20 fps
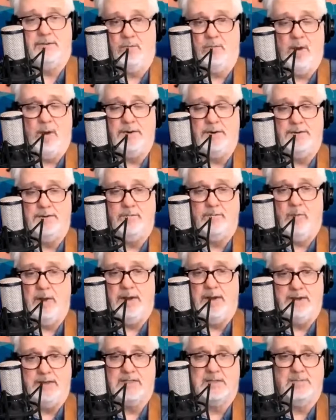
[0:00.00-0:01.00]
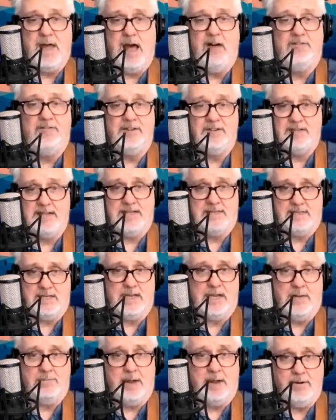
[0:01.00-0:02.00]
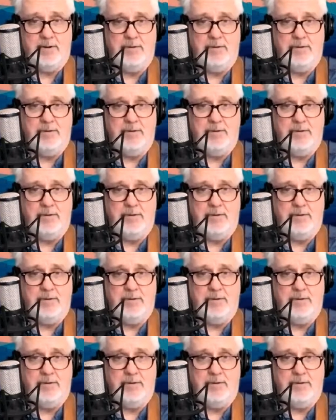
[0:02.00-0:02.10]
it and went and did some alpha testing on my